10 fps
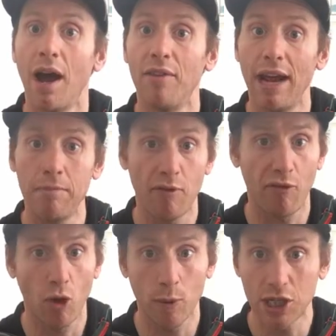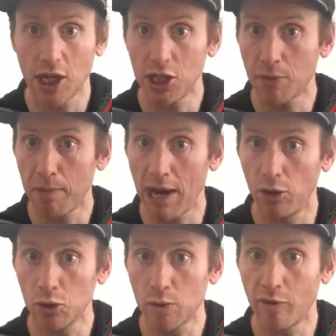And then before we change the
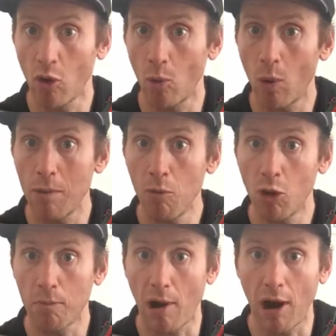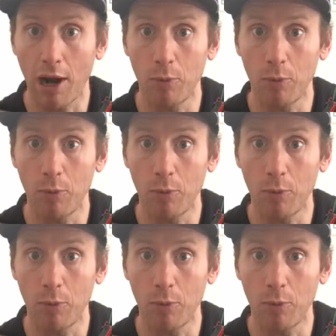bellows, we've got one more bar,